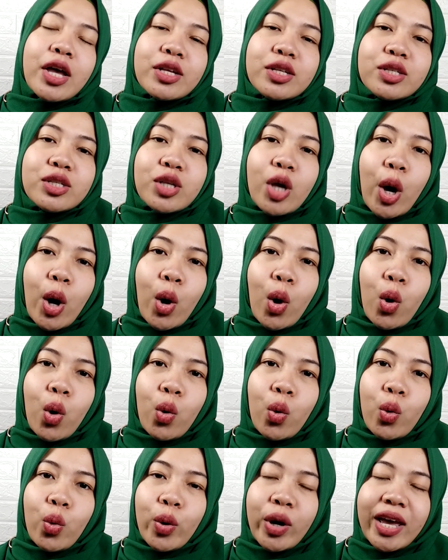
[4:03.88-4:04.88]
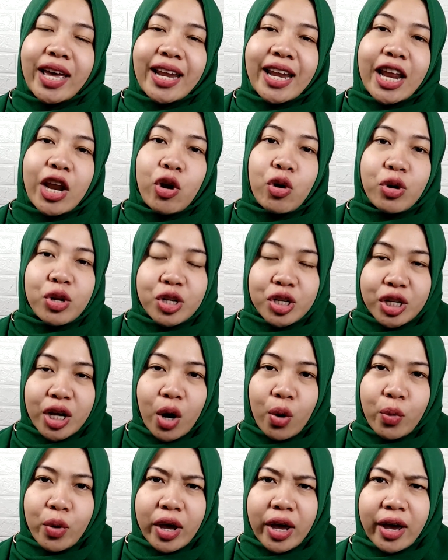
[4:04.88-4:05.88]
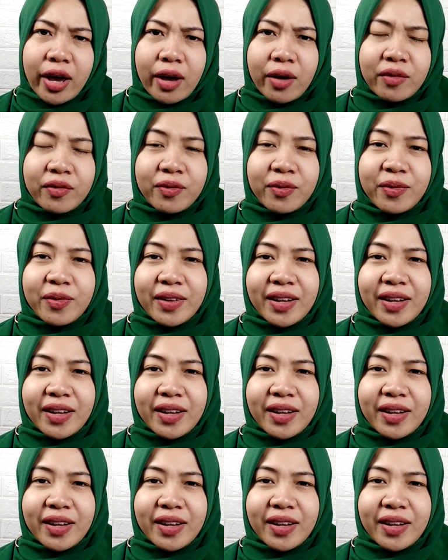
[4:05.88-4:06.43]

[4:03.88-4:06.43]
So in Indonesia we have